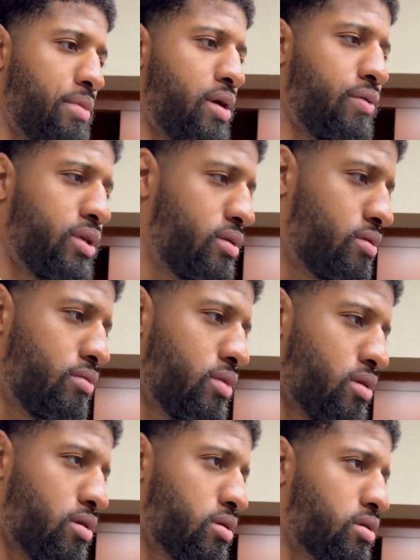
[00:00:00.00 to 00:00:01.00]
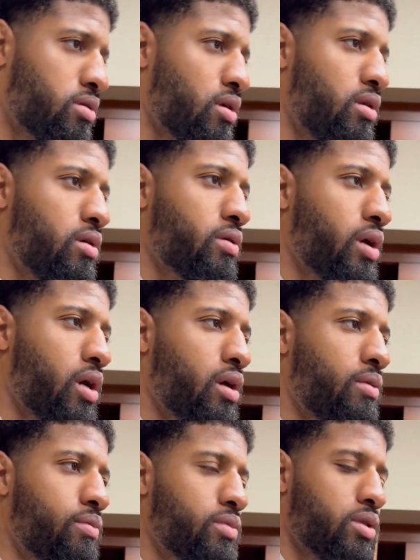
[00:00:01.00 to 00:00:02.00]
mean, it's a long
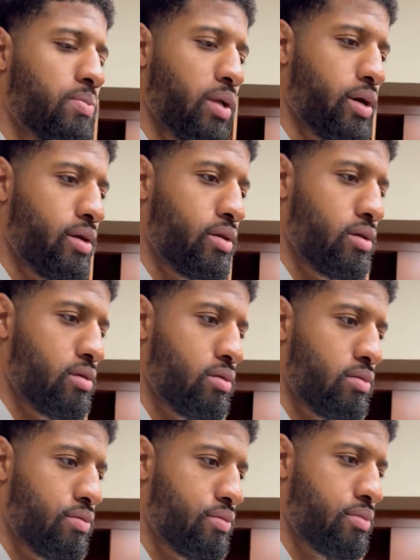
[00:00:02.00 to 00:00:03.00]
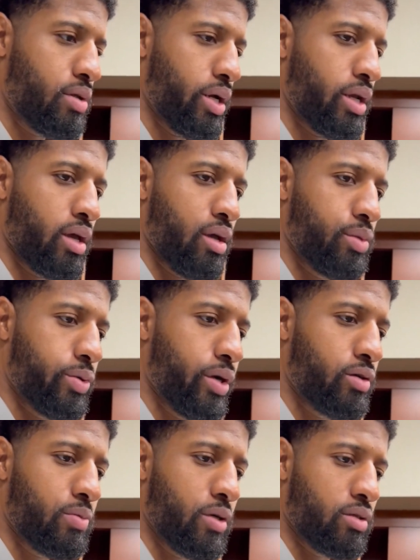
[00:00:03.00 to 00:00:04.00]
game. Just played the game the way it
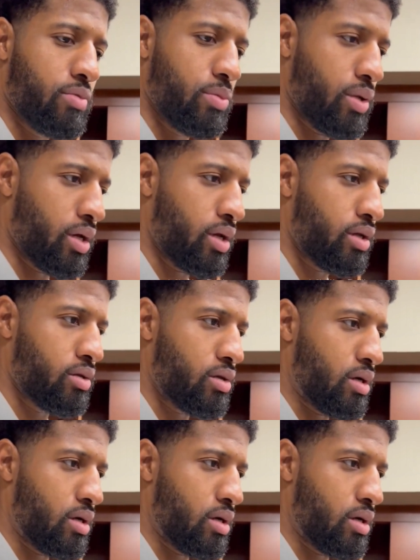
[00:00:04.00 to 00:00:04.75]
was supposed to be played.